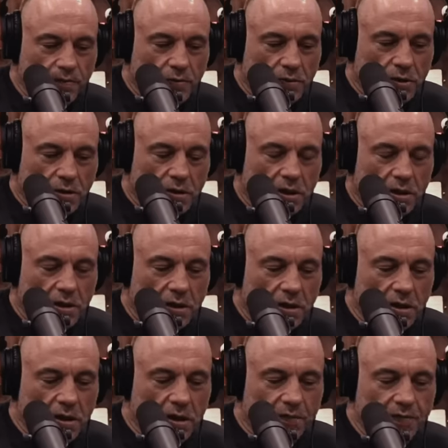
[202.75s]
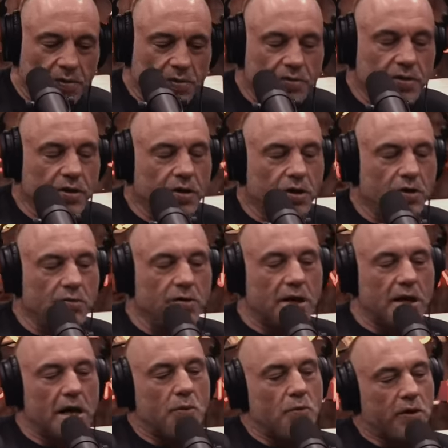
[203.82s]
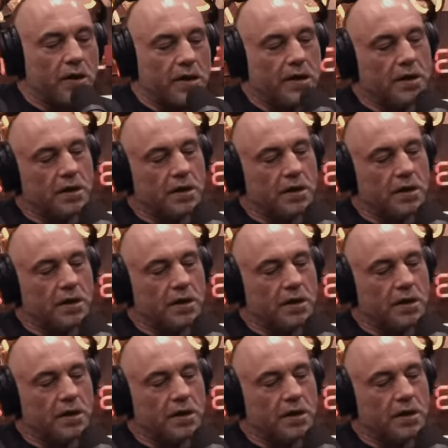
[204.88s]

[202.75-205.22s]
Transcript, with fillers: See the difference between you and a guy working in